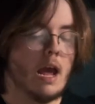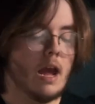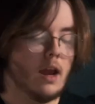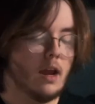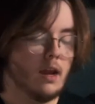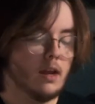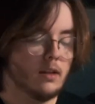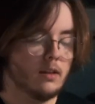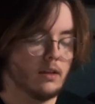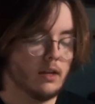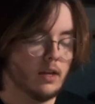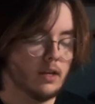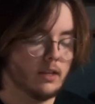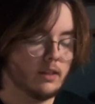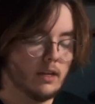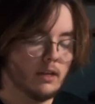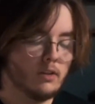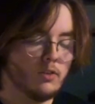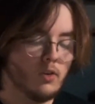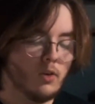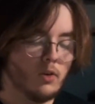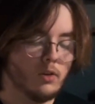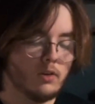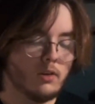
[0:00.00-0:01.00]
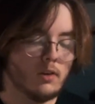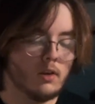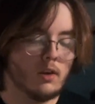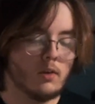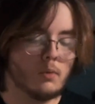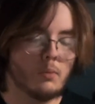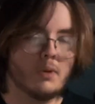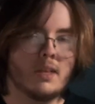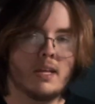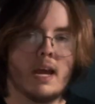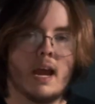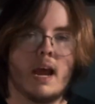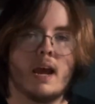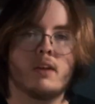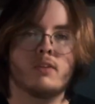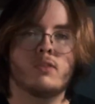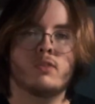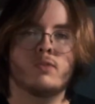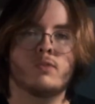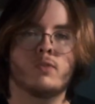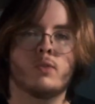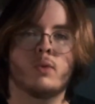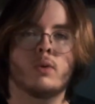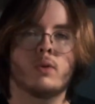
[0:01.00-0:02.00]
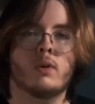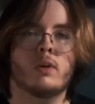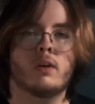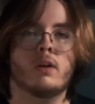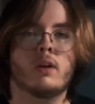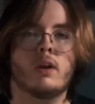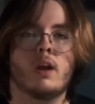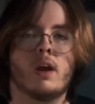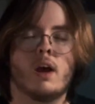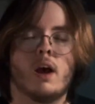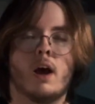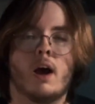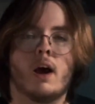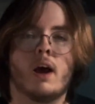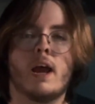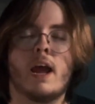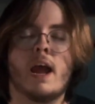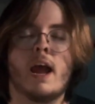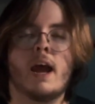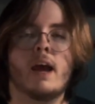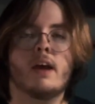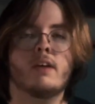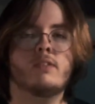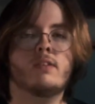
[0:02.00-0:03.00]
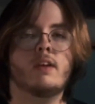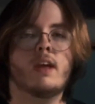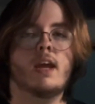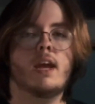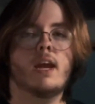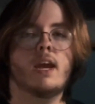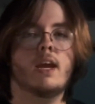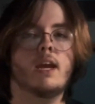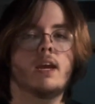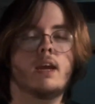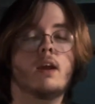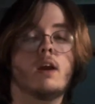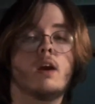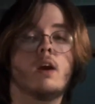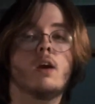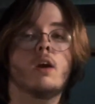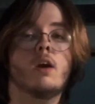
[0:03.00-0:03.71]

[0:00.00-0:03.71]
and like that's all you can really ask for. It has a,